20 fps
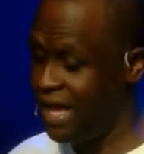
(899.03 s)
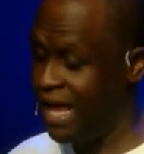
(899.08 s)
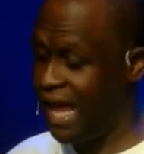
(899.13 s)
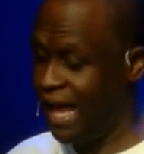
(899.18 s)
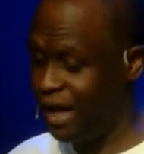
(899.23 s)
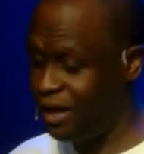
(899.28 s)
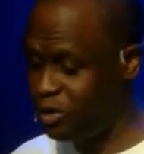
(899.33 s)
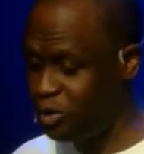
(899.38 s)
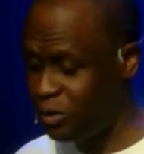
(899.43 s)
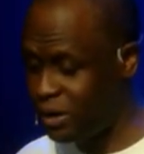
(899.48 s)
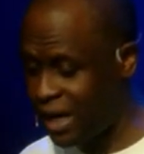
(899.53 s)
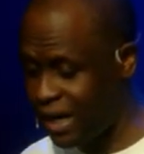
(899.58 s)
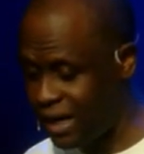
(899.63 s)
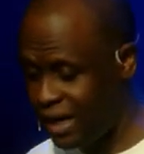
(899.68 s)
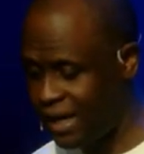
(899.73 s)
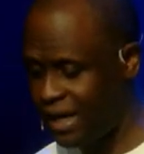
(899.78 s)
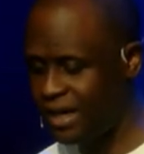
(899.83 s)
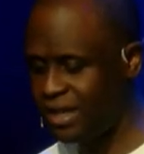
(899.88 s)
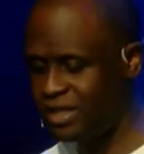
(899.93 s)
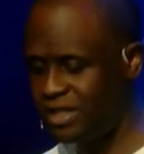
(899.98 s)
And do not
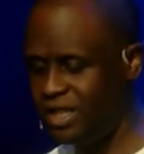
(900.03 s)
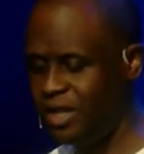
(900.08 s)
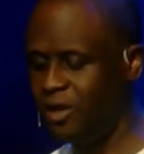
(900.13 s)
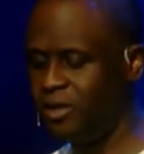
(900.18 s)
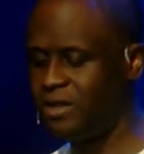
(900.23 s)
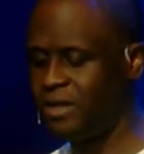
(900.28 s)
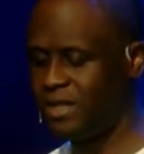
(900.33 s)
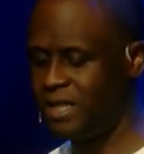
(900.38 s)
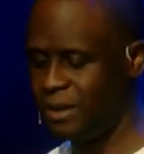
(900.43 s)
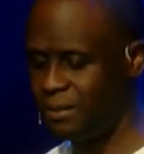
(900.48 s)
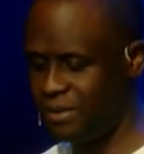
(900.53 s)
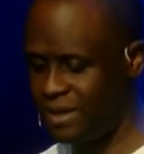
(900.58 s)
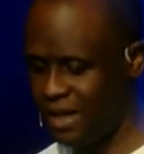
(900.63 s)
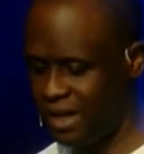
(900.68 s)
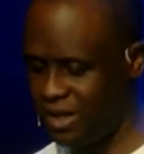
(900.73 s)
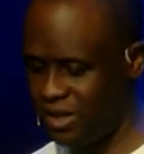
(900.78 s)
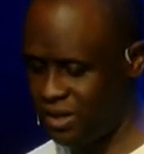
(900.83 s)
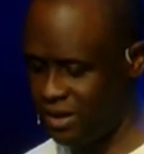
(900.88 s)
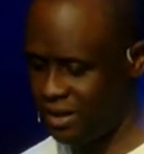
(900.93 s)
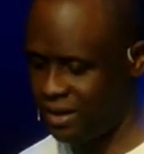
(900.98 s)
let us yield to
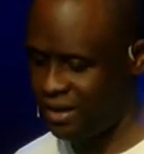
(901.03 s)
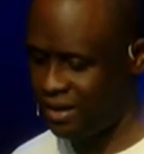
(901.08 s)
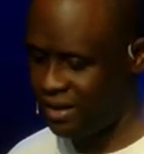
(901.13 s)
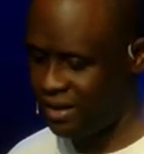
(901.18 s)
temptation,